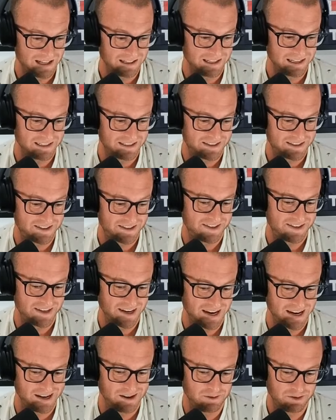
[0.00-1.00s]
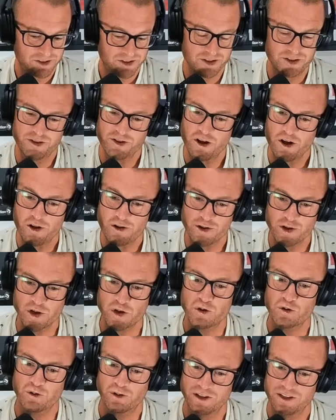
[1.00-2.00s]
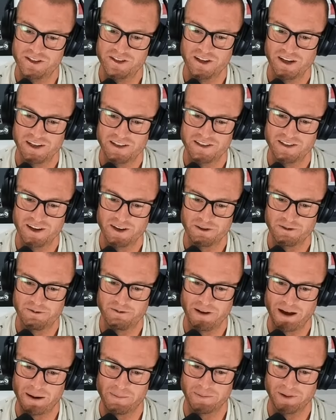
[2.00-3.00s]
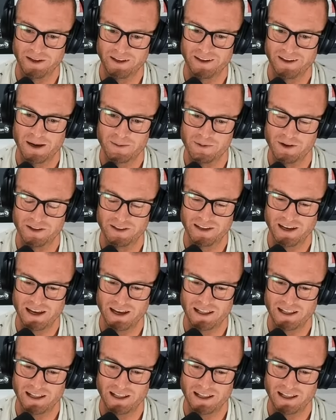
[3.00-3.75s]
let's say it's just all you. Let's say it's not your family. How about that?